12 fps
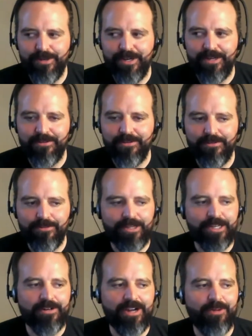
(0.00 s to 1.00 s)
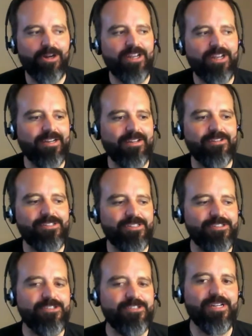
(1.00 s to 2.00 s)
but we are not working under those
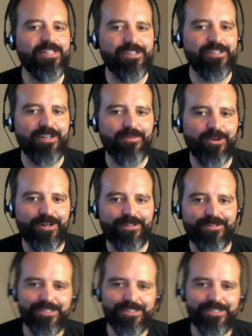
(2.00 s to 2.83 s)
constraints anymore.